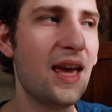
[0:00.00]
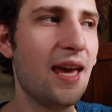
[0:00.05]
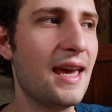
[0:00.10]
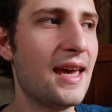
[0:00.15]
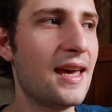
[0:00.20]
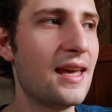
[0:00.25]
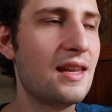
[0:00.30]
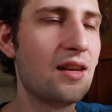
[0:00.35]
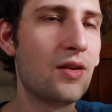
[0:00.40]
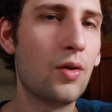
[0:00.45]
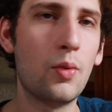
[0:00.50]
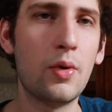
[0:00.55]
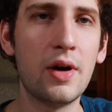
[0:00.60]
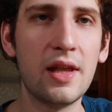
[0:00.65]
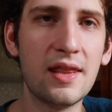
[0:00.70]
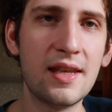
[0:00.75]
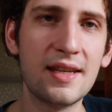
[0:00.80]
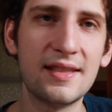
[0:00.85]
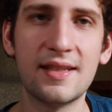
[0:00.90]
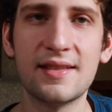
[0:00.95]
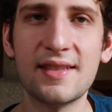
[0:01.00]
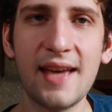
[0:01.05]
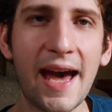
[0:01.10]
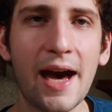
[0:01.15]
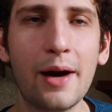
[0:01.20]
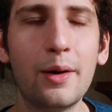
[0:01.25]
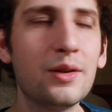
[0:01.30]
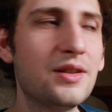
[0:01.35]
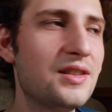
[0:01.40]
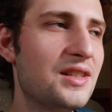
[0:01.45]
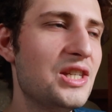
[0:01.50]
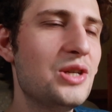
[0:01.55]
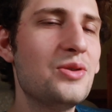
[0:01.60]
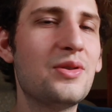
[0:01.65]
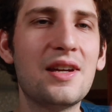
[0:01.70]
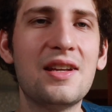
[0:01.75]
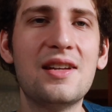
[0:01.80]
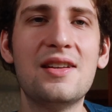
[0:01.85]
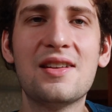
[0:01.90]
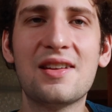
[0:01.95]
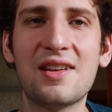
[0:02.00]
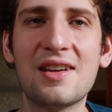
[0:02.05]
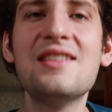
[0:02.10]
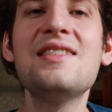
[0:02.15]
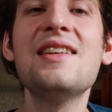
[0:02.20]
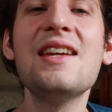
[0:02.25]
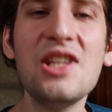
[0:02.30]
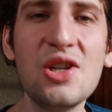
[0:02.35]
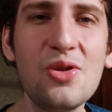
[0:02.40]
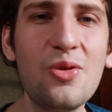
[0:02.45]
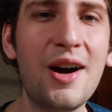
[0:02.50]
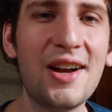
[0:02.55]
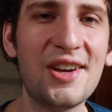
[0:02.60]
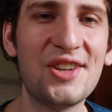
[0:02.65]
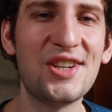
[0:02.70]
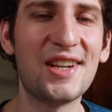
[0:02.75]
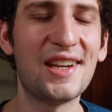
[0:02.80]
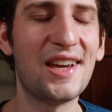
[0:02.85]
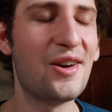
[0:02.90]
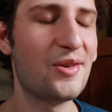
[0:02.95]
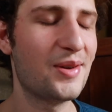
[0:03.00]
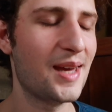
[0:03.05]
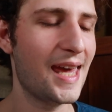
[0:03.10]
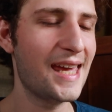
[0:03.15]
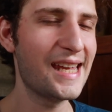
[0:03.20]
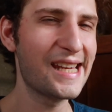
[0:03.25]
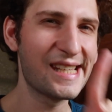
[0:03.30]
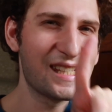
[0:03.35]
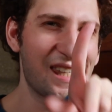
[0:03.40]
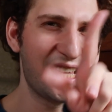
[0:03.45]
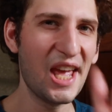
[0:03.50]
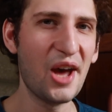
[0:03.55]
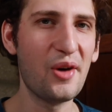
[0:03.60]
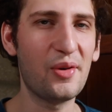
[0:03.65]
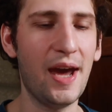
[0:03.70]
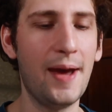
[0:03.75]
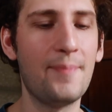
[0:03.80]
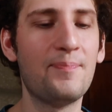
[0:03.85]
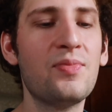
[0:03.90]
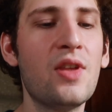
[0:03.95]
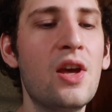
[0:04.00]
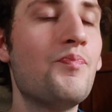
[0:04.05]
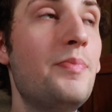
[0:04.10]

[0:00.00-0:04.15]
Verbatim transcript: And when this is out, you can continue watching, okay? Okay.